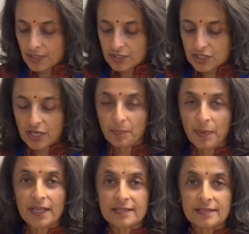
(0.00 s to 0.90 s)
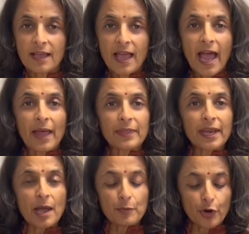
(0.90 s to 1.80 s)
chickpeas, and then
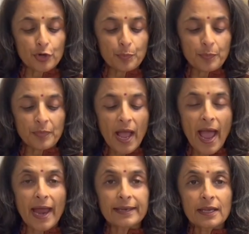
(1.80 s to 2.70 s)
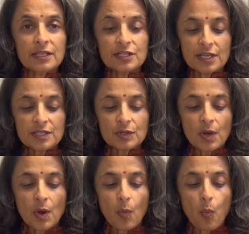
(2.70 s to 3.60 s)
I'm going to add just
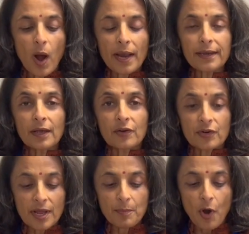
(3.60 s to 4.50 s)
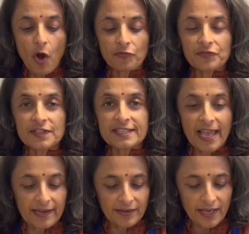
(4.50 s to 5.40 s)
one rib of
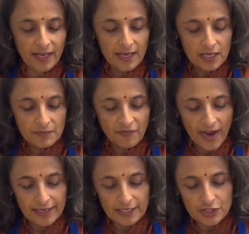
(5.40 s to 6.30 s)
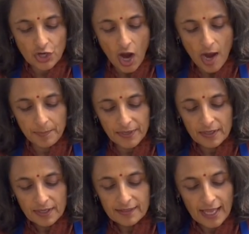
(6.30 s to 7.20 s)
celery, finely chopped.
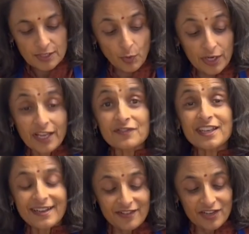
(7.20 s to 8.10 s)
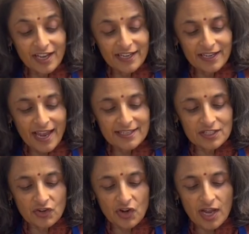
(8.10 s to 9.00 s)
That's what gives it a really nice
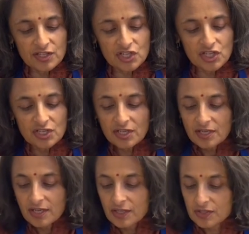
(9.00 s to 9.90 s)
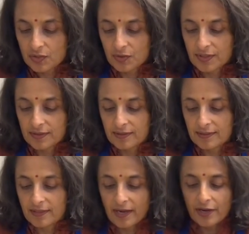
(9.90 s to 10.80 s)
crunch. So
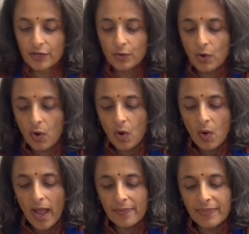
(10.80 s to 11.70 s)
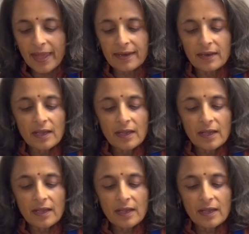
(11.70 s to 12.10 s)
there you go. And then